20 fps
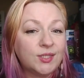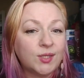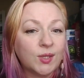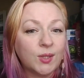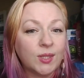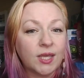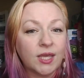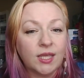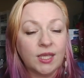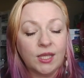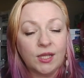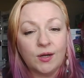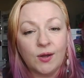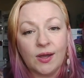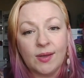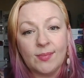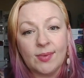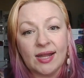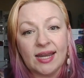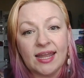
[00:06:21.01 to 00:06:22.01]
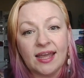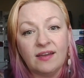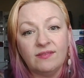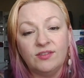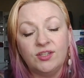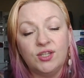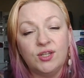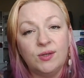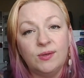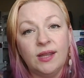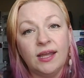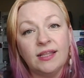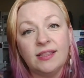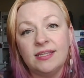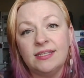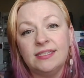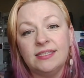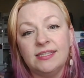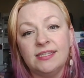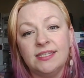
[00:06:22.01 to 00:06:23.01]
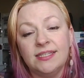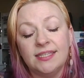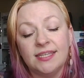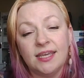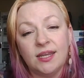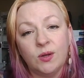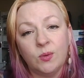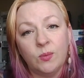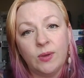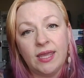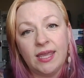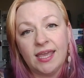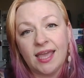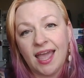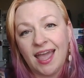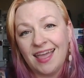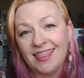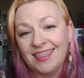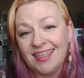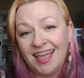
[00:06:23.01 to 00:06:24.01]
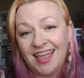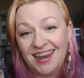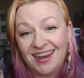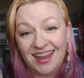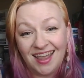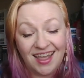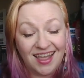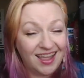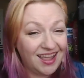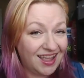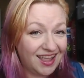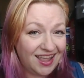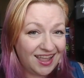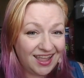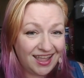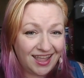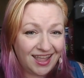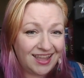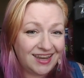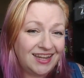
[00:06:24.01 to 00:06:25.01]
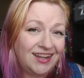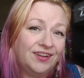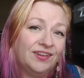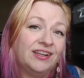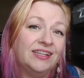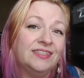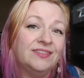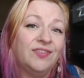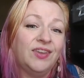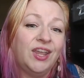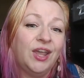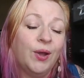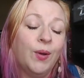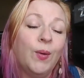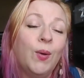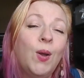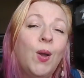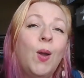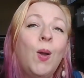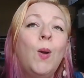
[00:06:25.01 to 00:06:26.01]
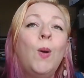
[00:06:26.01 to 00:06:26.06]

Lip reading: So, like, you know, I might have 2 necklaces in a week and then an earrings video,